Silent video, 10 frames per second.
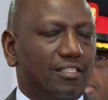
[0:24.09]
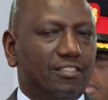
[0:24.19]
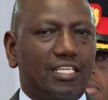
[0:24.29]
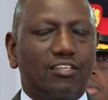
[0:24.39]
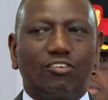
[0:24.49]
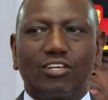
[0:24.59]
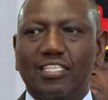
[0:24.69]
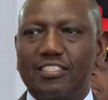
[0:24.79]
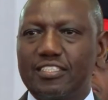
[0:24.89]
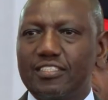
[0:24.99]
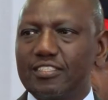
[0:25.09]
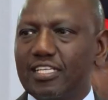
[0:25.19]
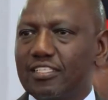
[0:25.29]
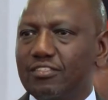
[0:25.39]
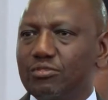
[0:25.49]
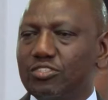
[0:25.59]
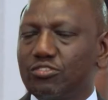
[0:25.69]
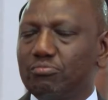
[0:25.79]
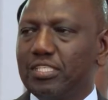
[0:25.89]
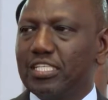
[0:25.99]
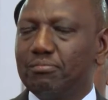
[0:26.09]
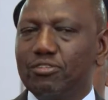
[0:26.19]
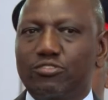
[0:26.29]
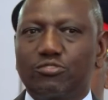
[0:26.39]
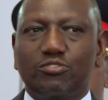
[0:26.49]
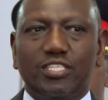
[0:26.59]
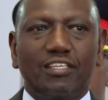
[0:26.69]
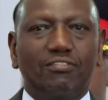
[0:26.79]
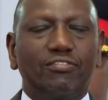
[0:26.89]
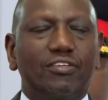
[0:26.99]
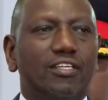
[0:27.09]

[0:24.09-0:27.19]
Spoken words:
technocrats is that we should be able to save